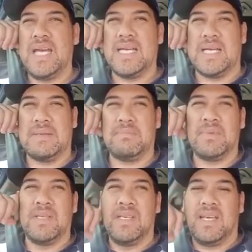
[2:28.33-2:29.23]

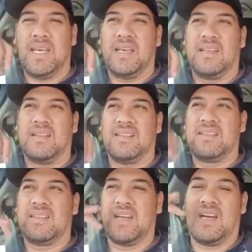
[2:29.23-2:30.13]
um, and
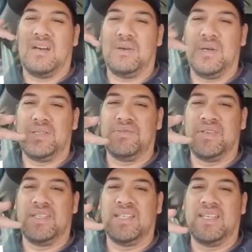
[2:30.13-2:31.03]
Ka Hao has
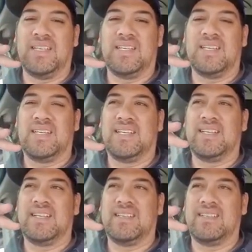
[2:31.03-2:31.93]
really
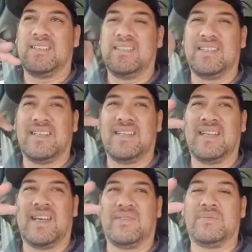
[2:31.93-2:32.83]
uh,
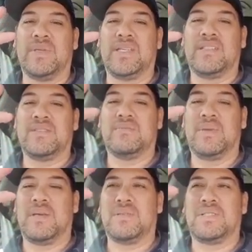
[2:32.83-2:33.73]
allowed me to
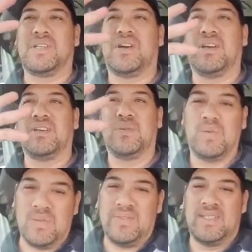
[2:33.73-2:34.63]
be able to tie
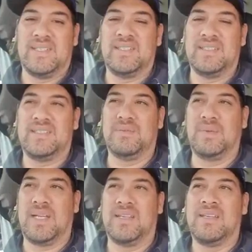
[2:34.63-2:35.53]
all of it into
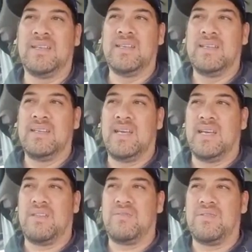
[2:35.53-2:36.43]
one
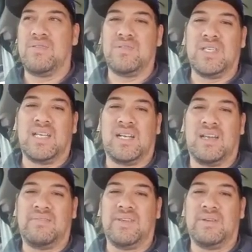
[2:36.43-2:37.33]
uh, through using
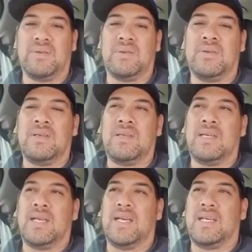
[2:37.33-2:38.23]
Klaviyo
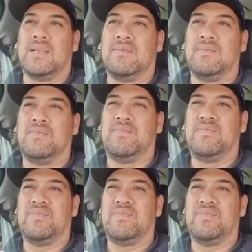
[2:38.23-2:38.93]
um,